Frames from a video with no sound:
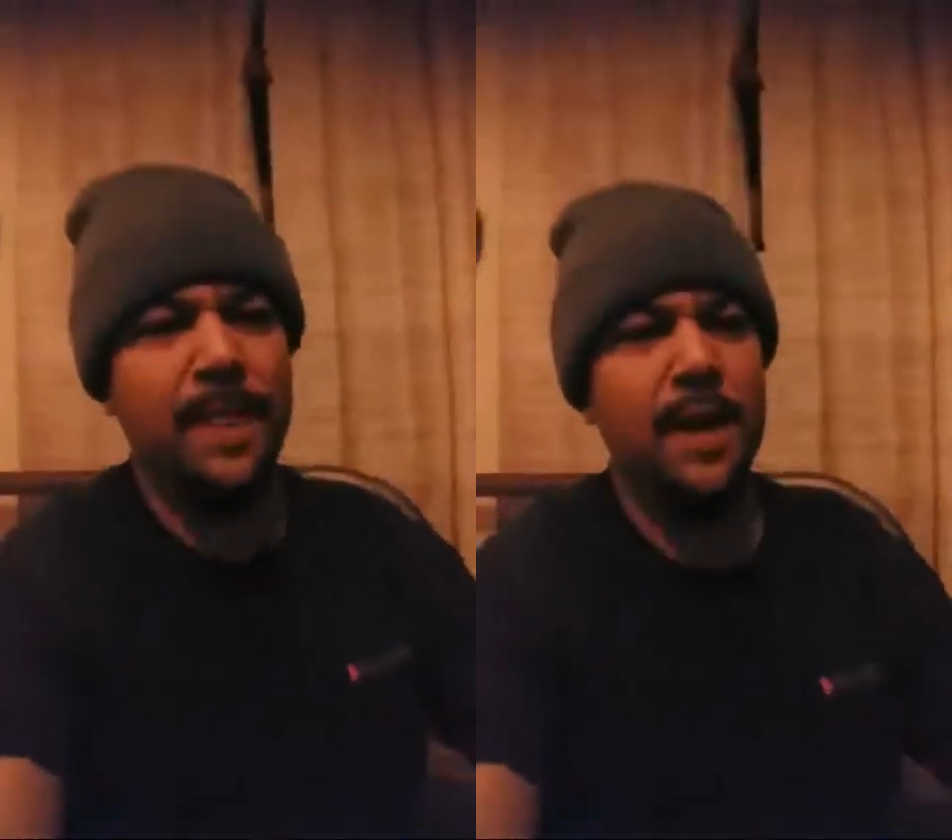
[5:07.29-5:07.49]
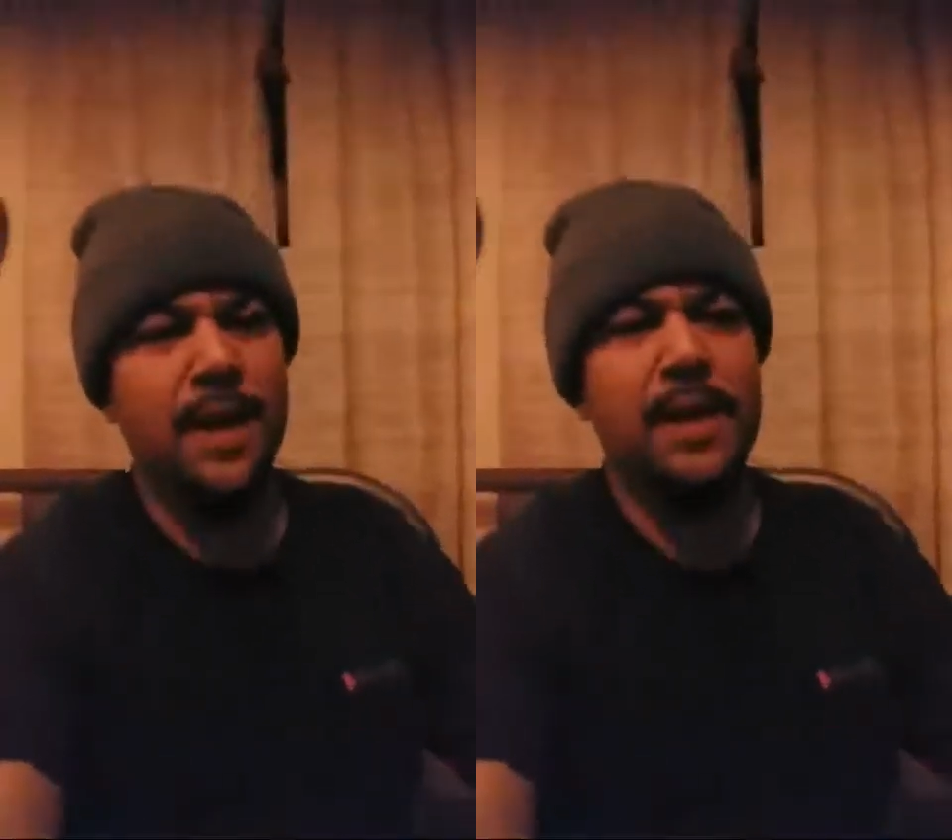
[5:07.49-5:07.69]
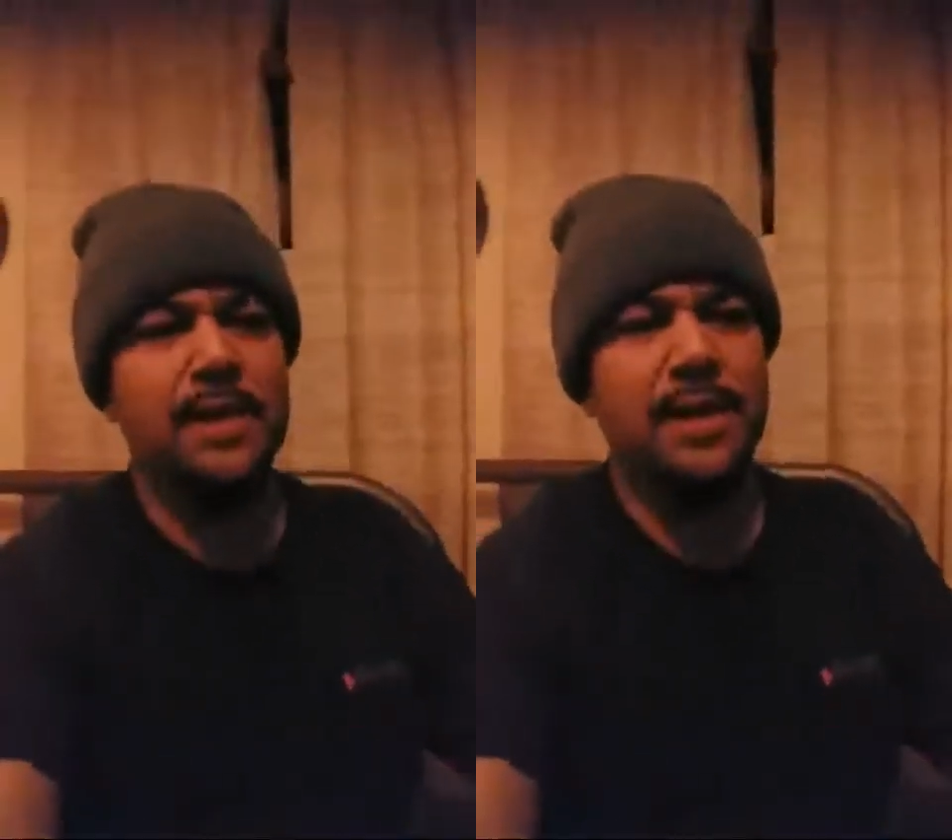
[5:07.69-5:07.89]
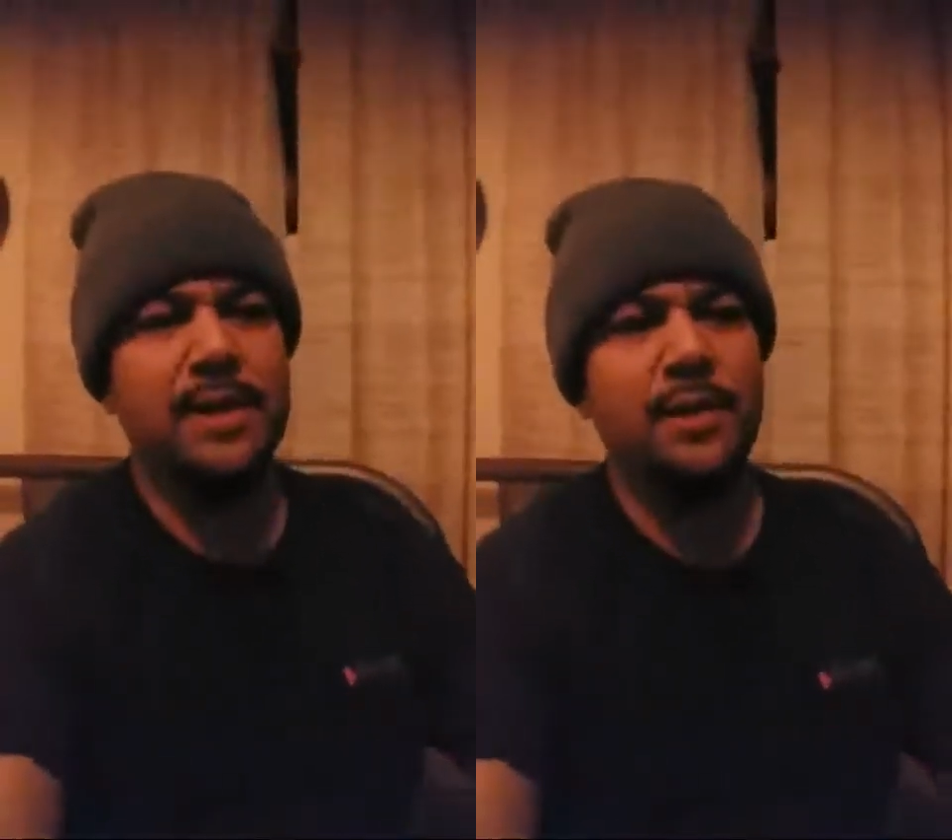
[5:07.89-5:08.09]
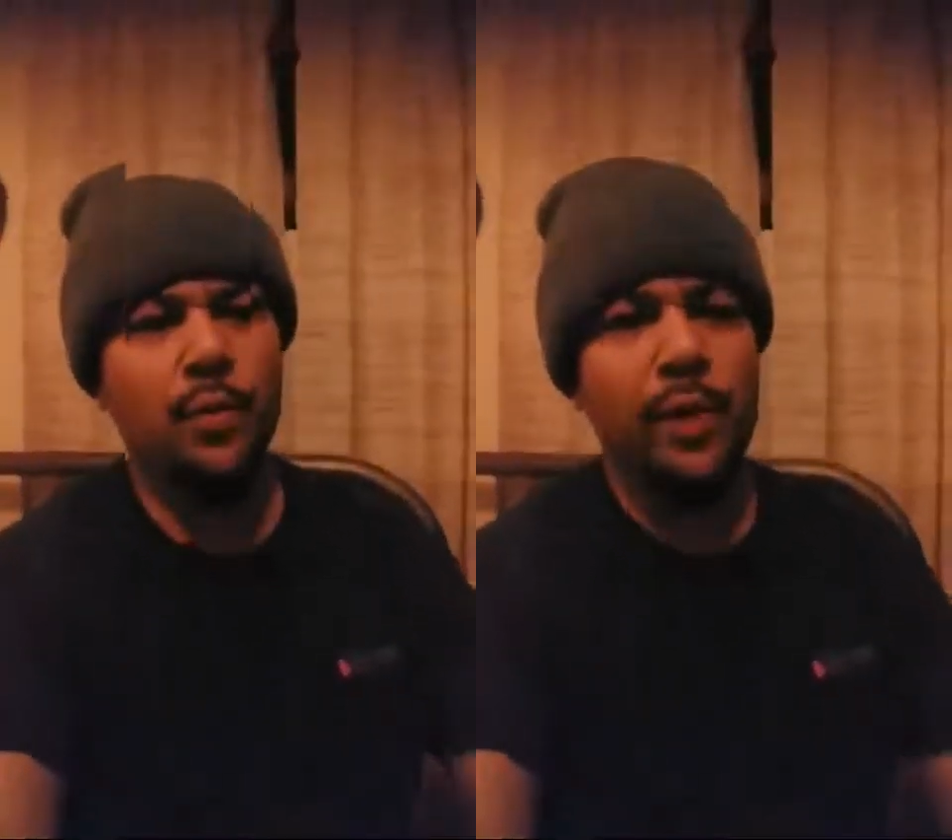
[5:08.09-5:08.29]

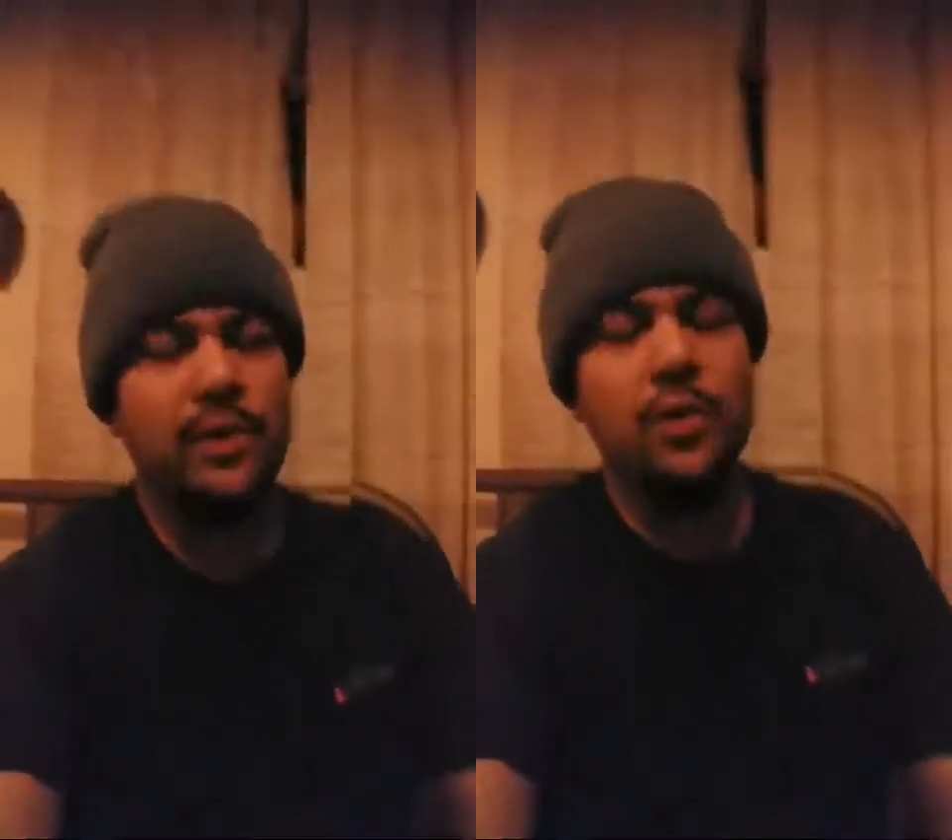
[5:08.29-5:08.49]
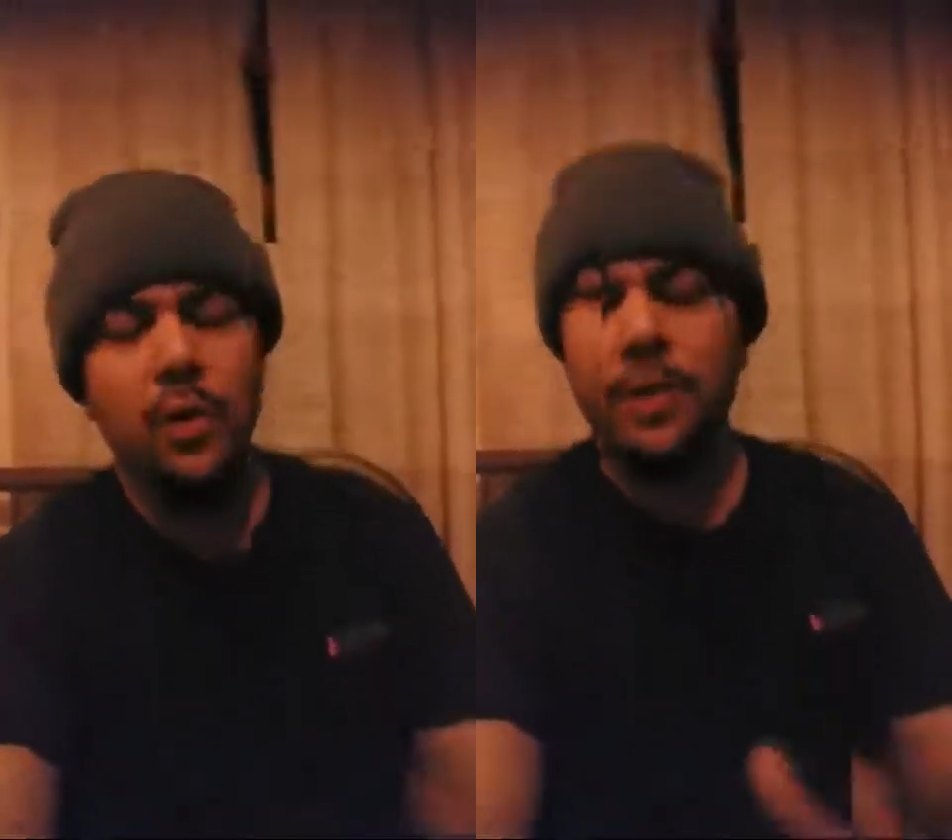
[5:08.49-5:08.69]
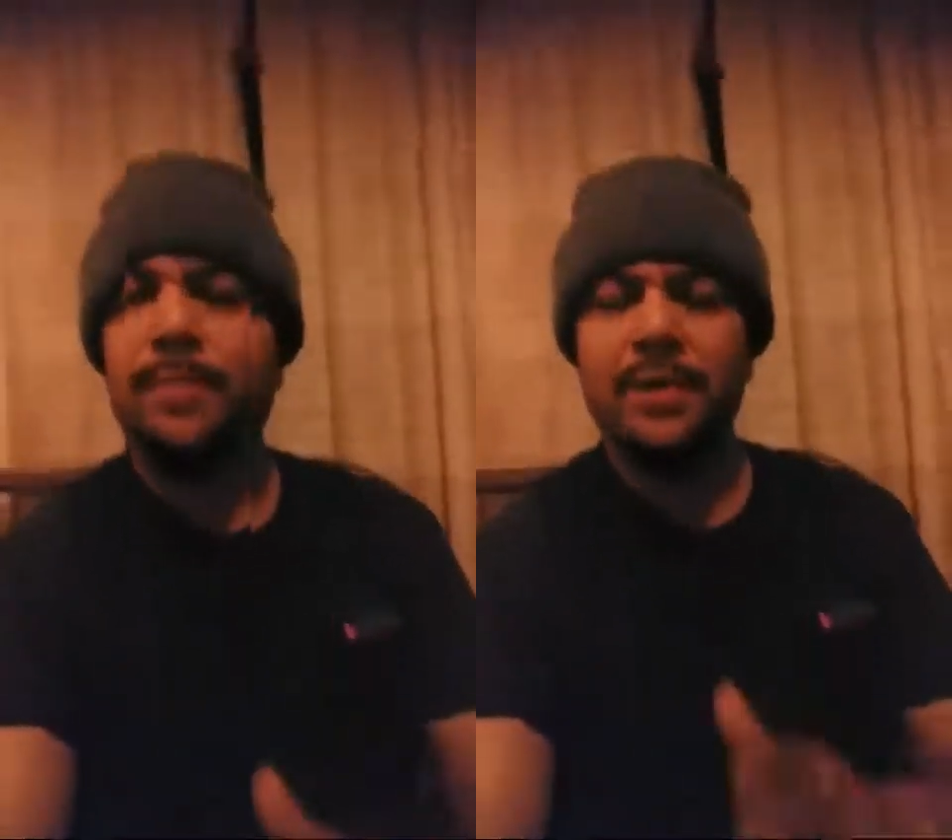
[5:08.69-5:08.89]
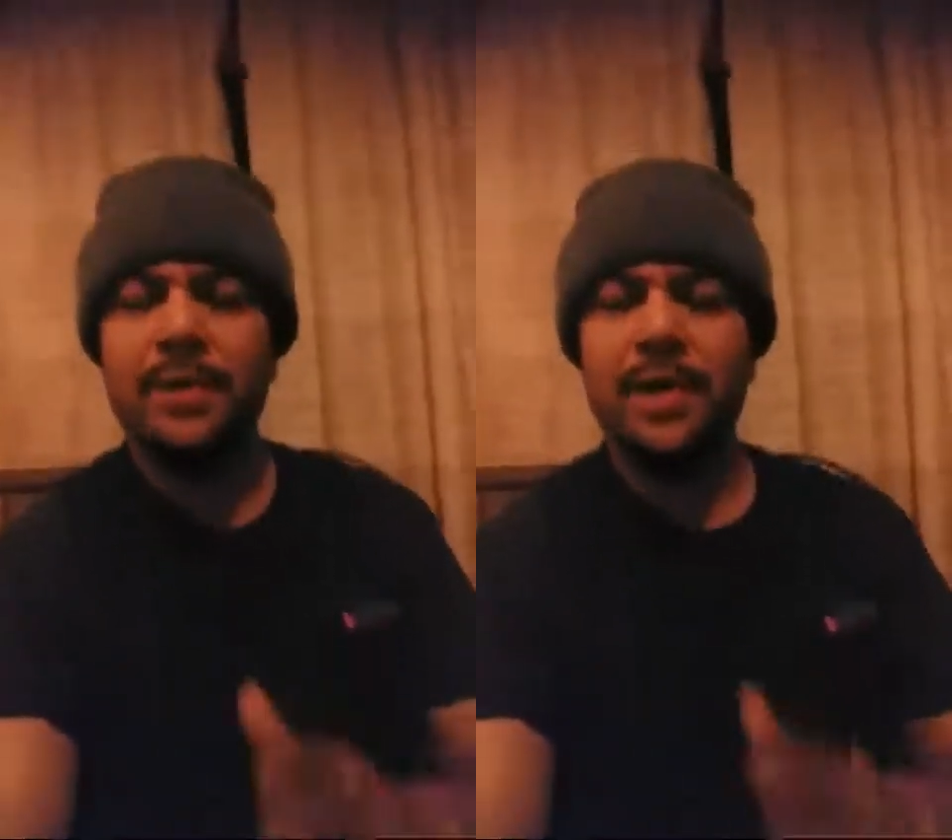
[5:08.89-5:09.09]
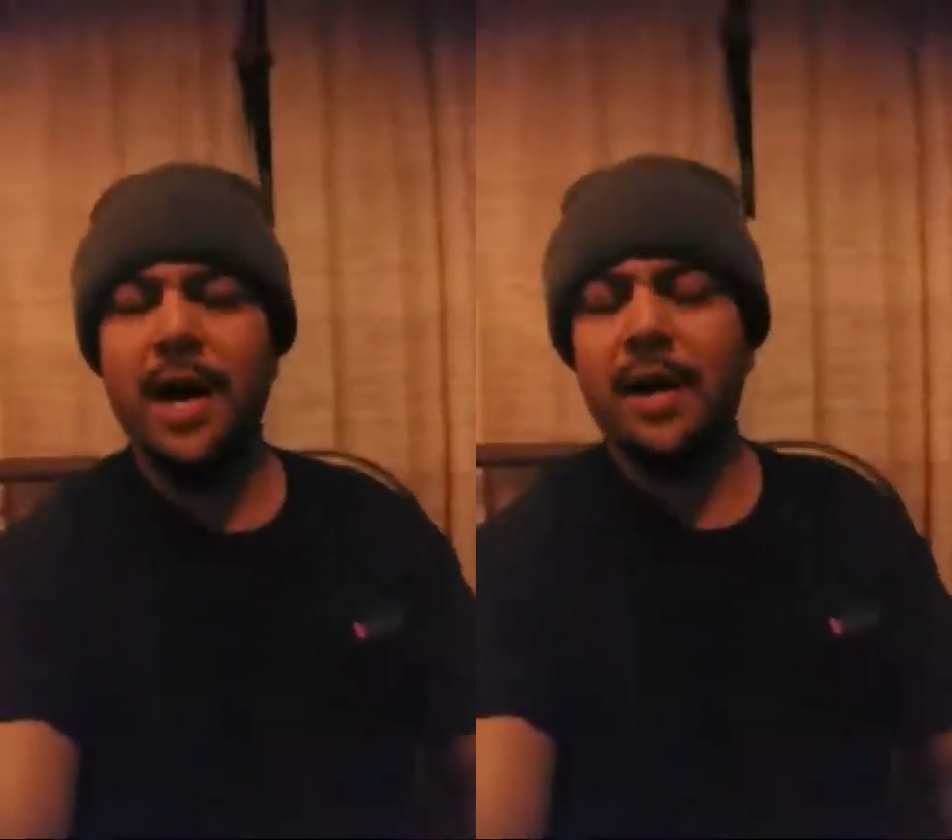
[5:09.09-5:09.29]
it's a resource-based
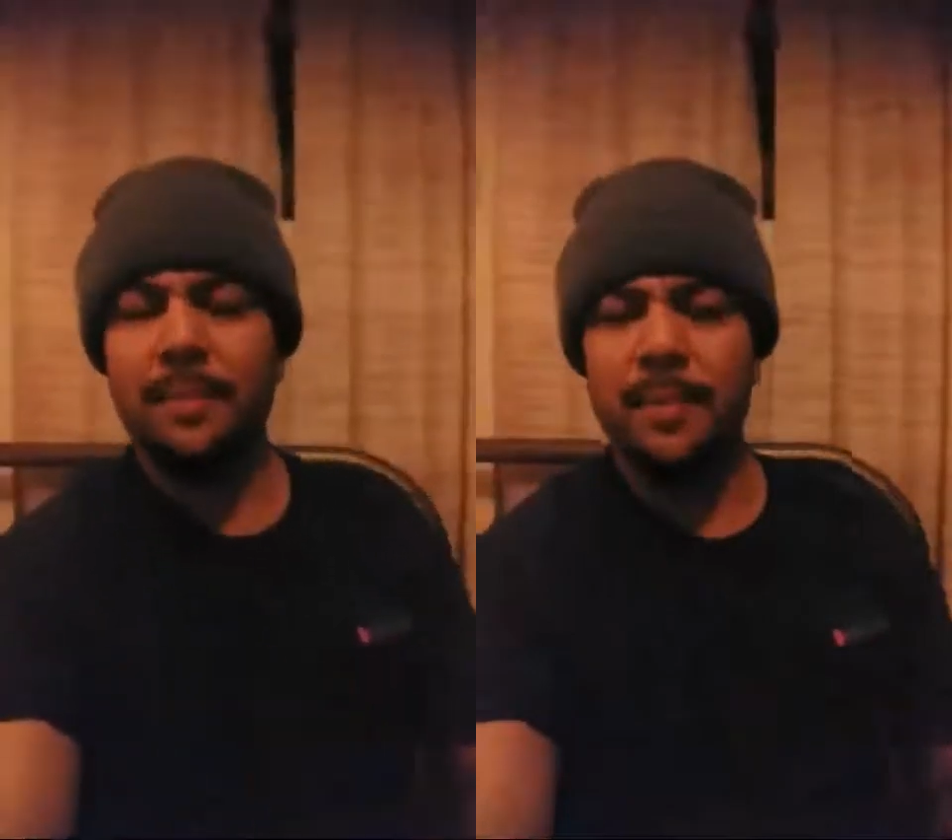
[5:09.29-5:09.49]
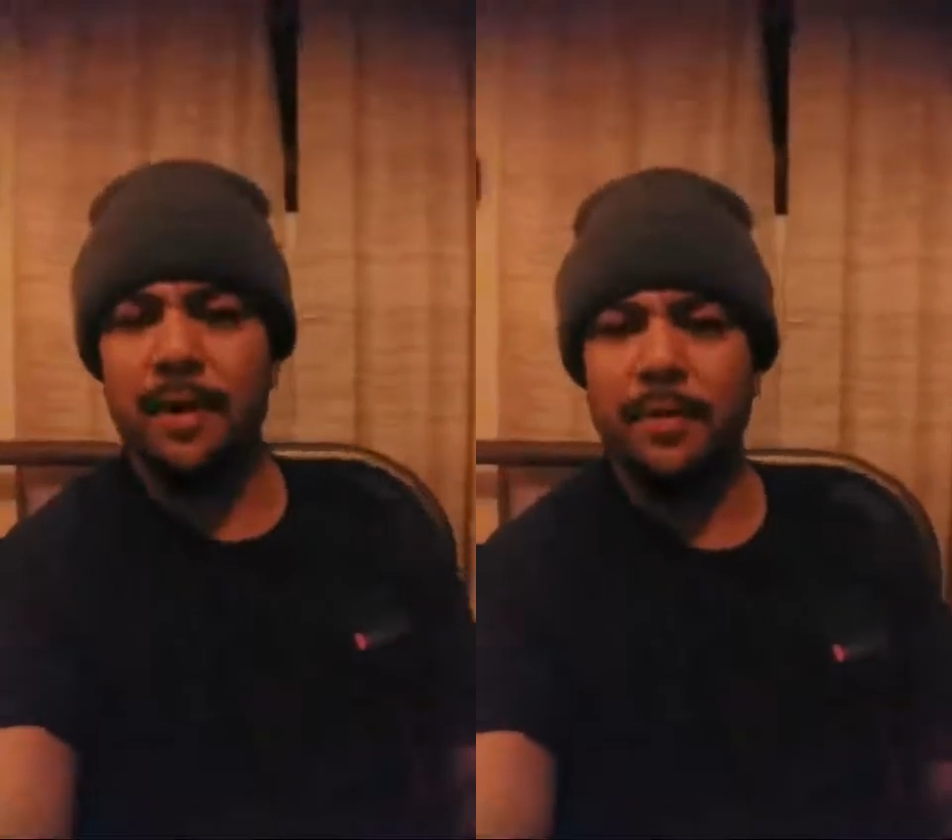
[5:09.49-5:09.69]
economy,